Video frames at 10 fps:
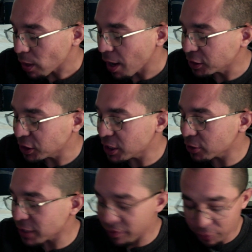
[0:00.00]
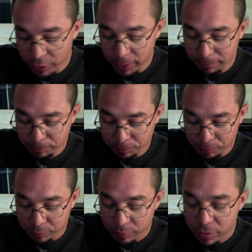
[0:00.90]
Cheers, everyone.
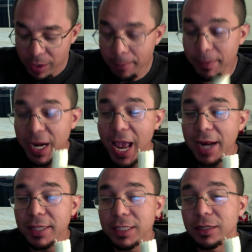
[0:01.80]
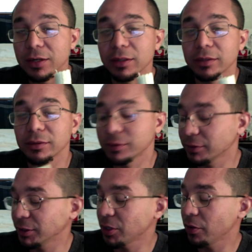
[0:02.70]
Bananas and
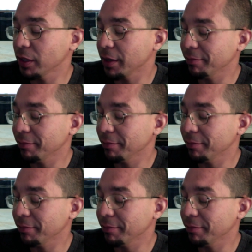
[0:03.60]
soda.